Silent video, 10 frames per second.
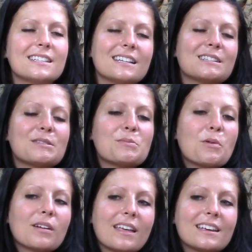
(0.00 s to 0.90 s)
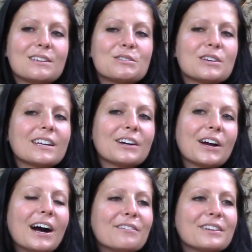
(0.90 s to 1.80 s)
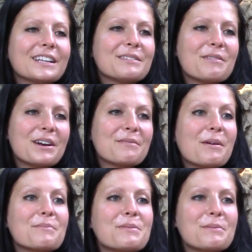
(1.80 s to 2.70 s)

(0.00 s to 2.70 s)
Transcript: States it's more like you drink your coffee in the morning, but